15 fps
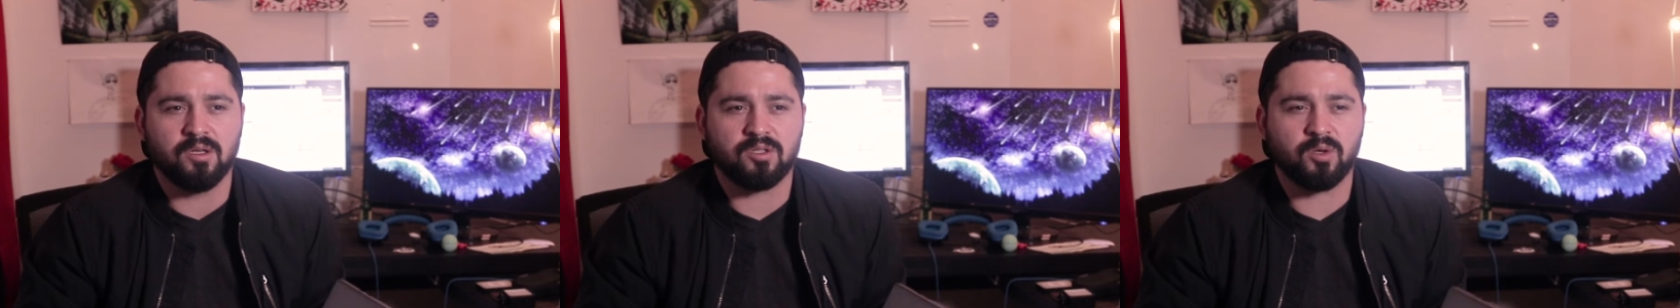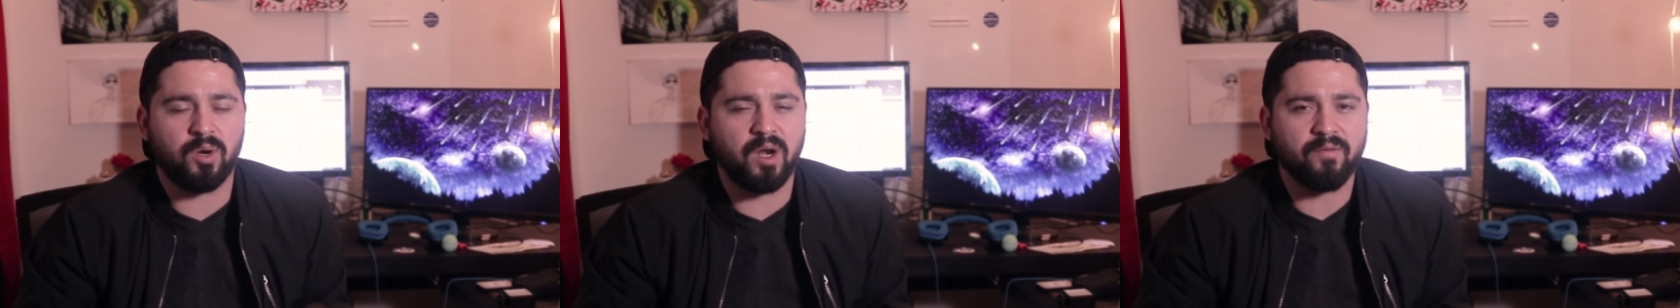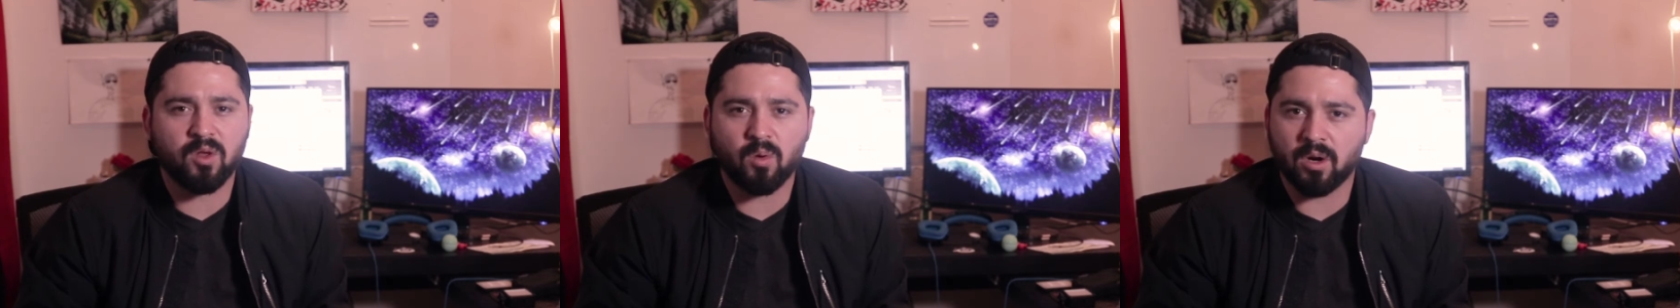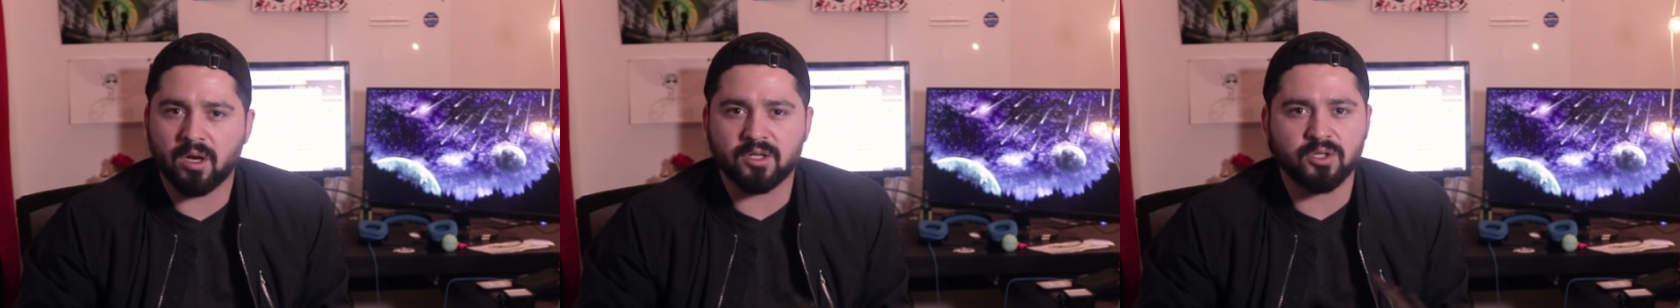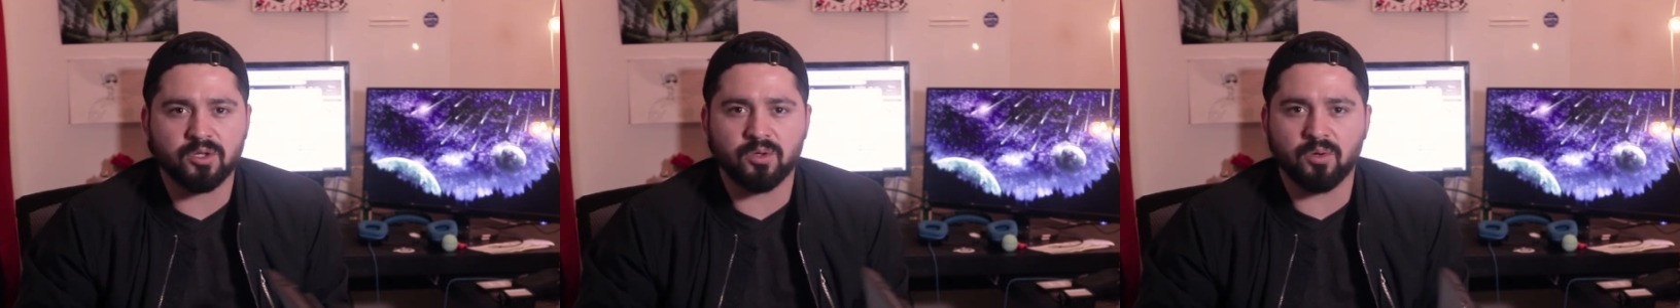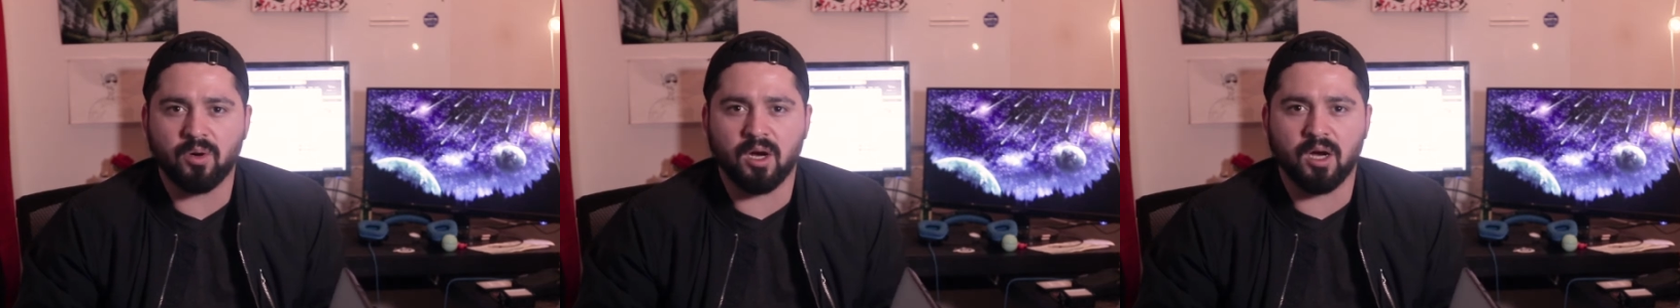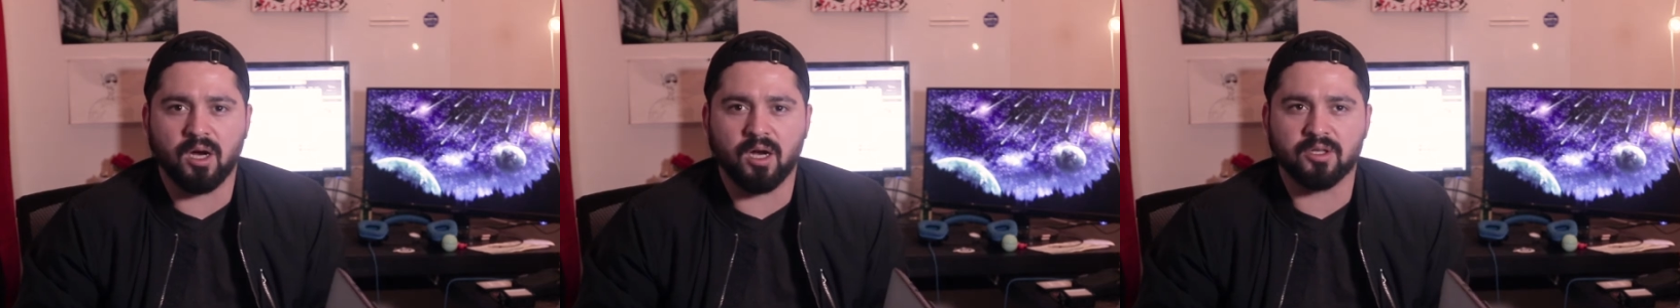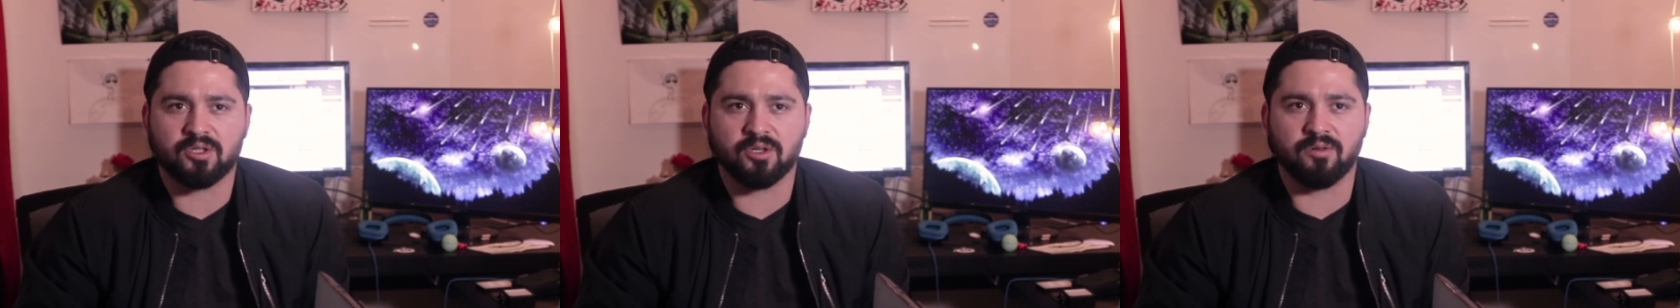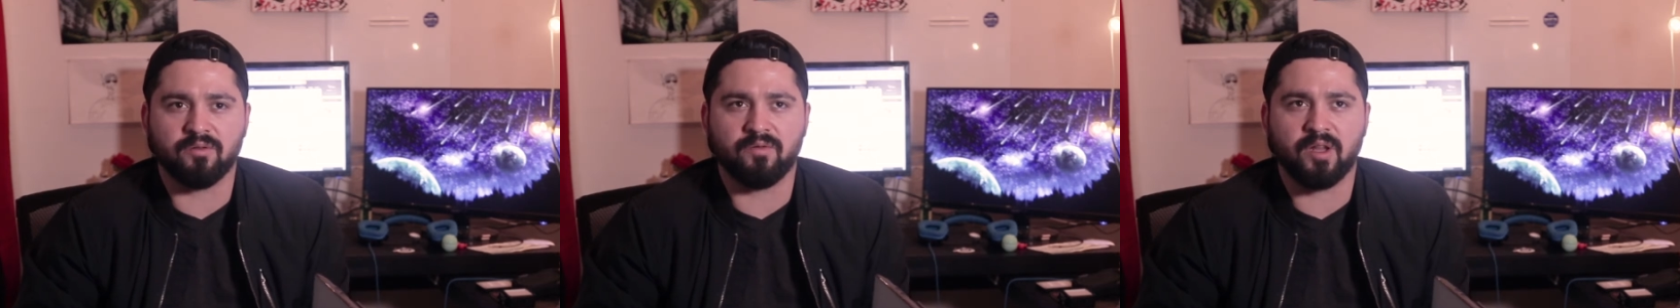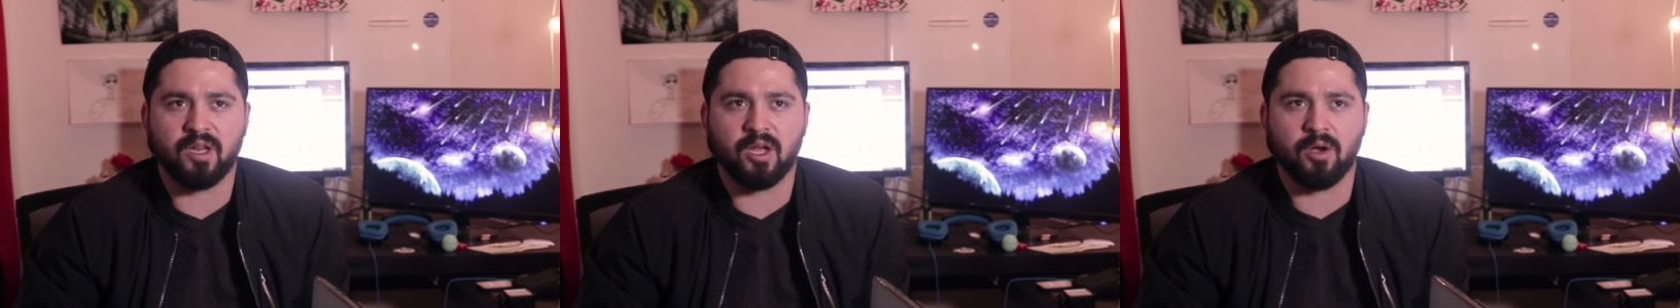So whenever you want to do a
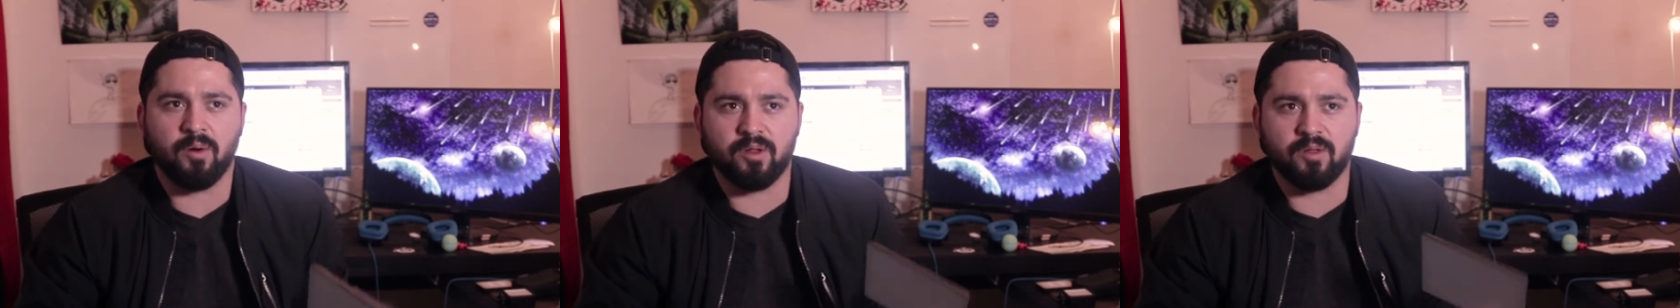certain video,